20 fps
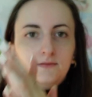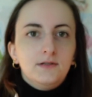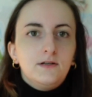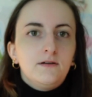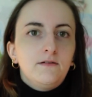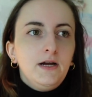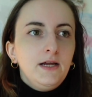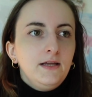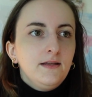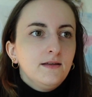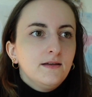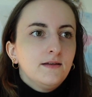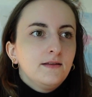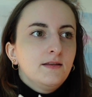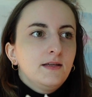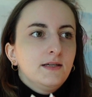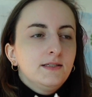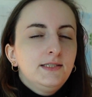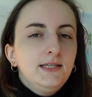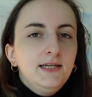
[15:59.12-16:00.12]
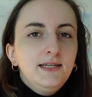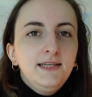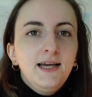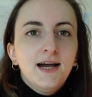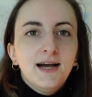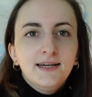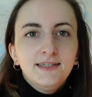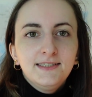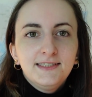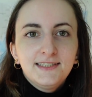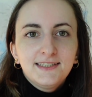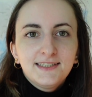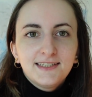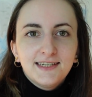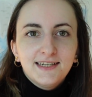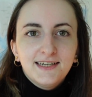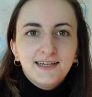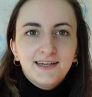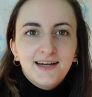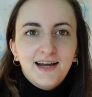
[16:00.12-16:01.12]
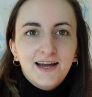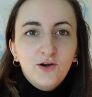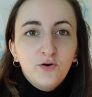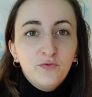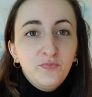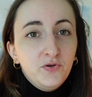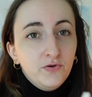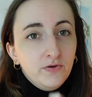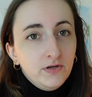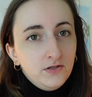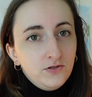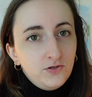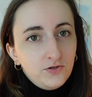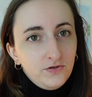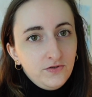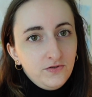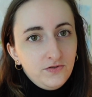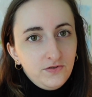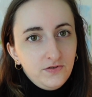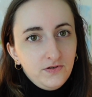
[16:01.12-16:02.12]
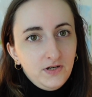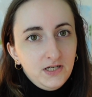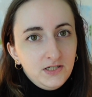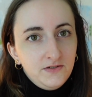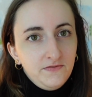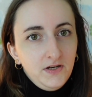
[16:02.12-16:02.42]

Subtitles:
Alright, that's it guys. I hope you enjoyed today's